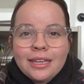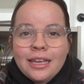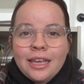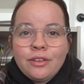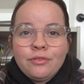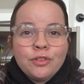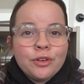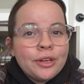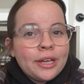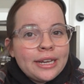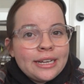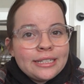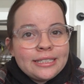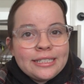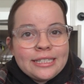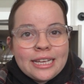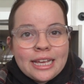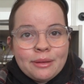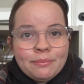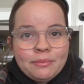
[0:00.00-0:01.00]
if you're gonna
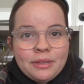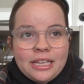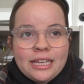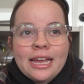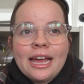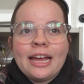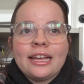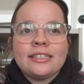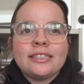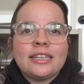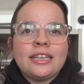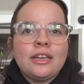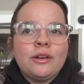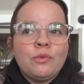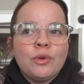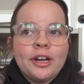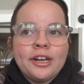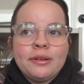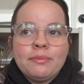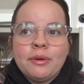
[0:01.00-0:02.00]
DM me asking
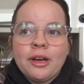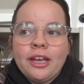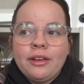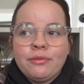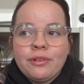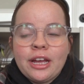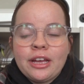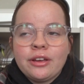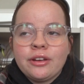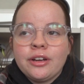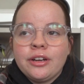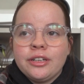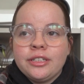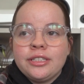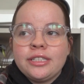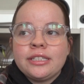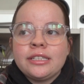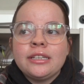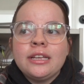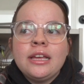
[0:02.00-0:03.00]
where to buy
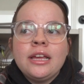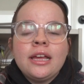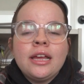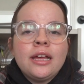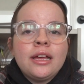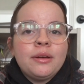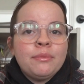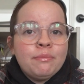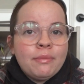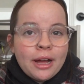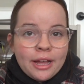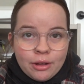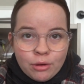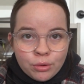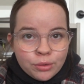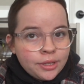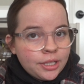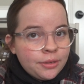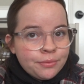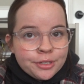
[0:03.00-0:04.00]
records, my
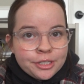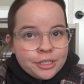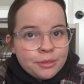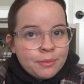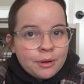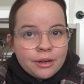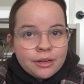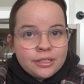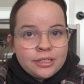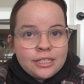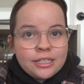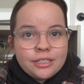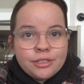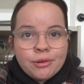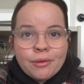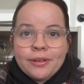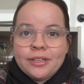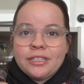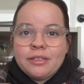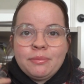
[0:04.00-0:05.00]
only response is
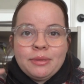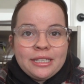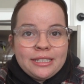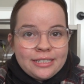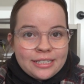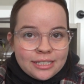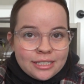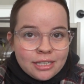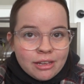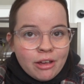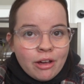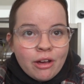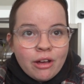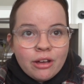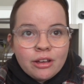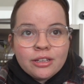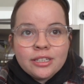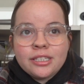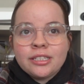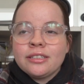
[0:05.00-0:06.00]
going to be
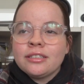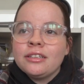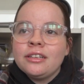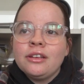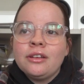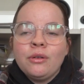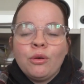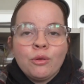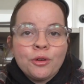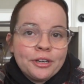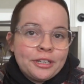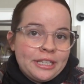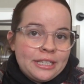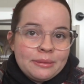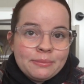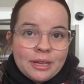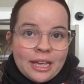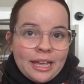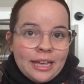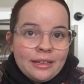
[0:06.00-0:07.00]
Discogs or
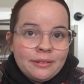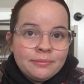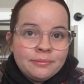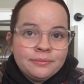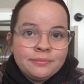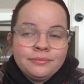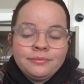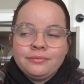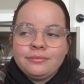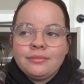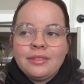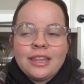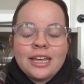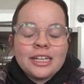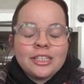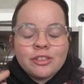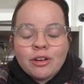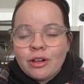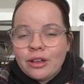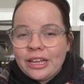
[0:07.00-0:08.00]
eBay.
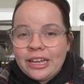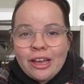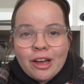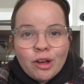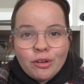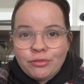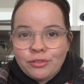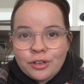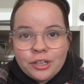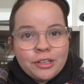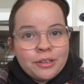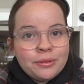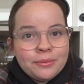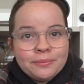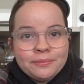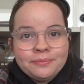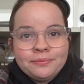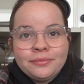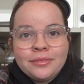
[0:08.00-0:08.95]
That's all I got for you.